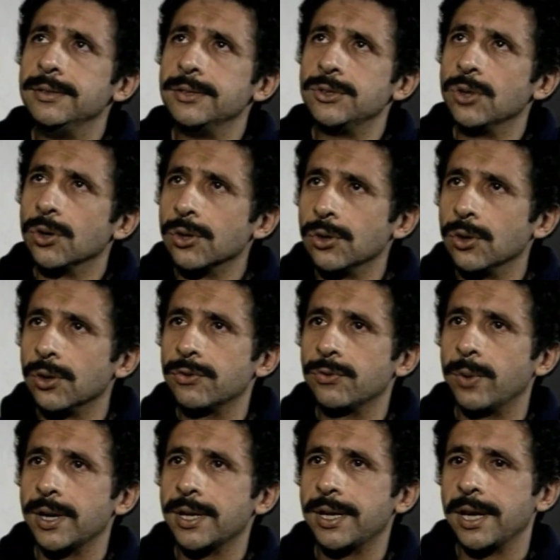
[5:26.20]
don't know if
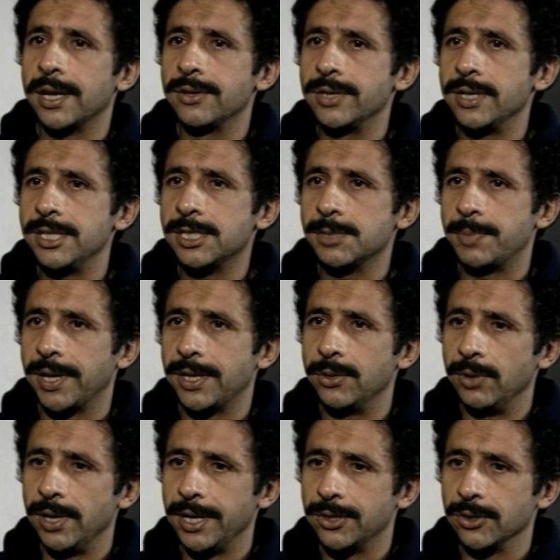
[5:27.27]
one can really
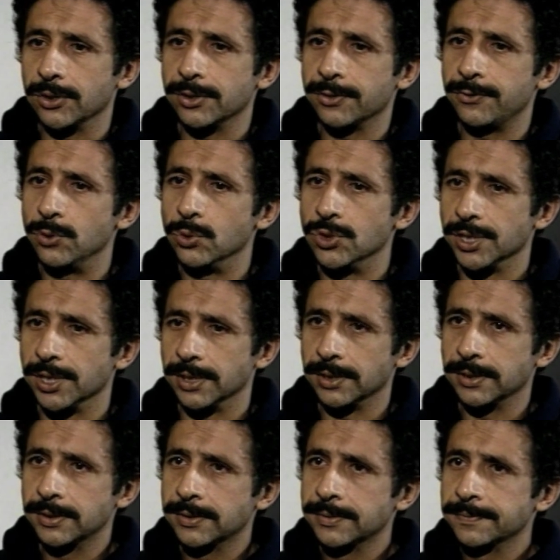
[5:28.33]
speculate on the future
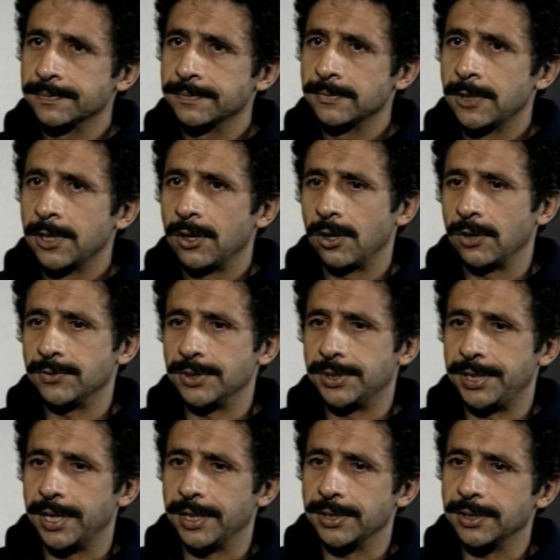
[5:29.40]
of the
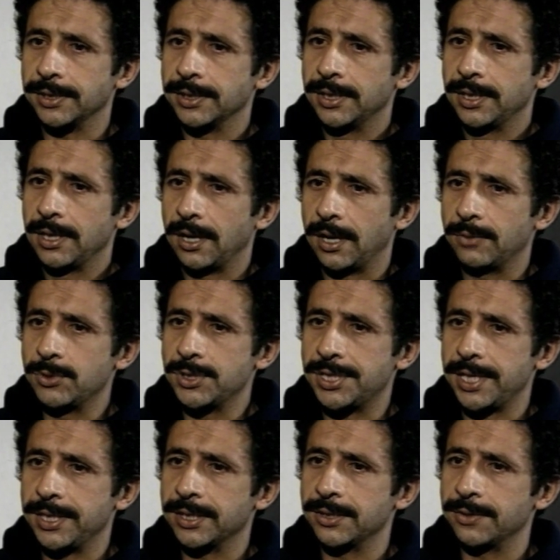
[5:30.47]
theater. I would
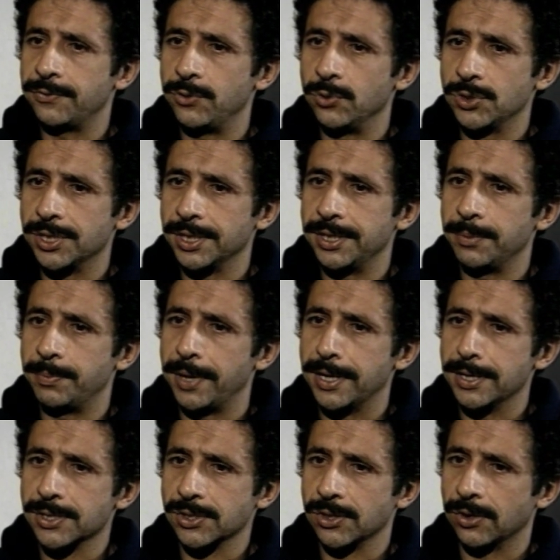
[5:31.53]
say that the future
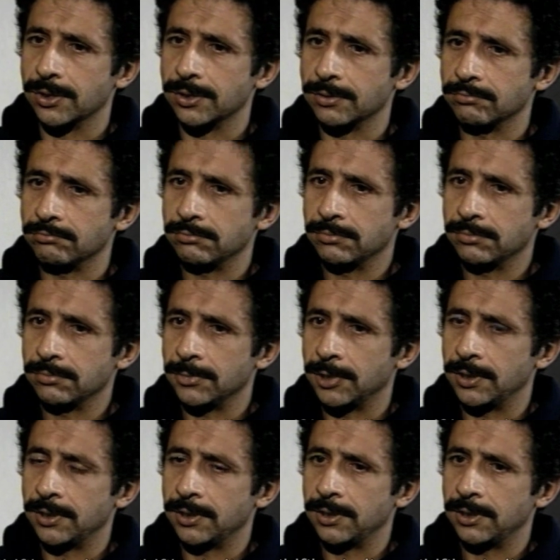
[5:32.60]
depends on
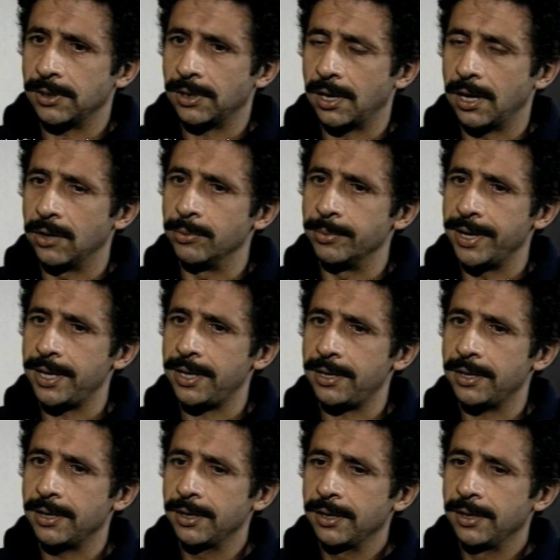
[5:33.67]
how many
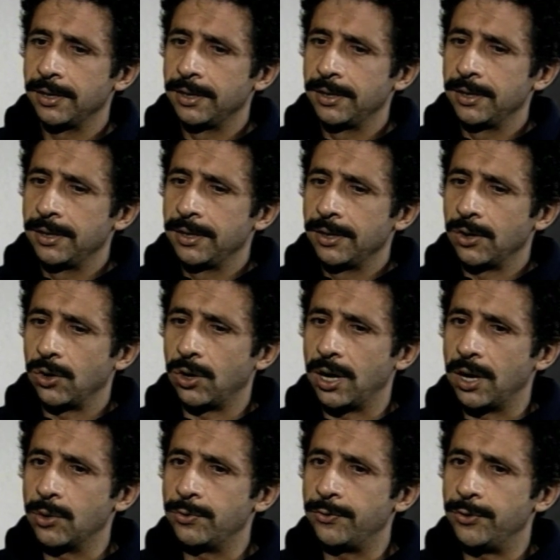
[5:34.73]
or
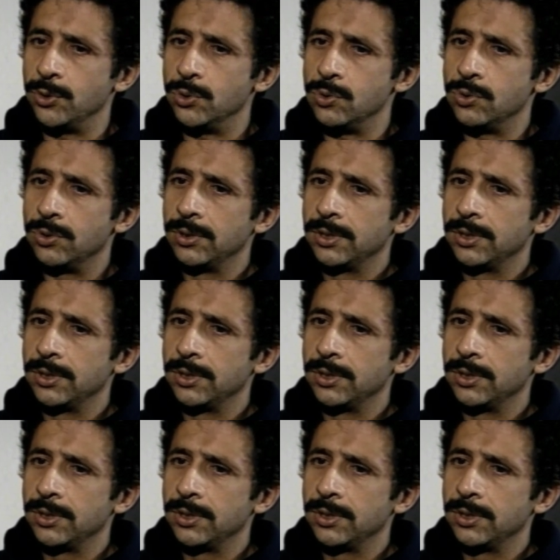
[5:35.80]
how few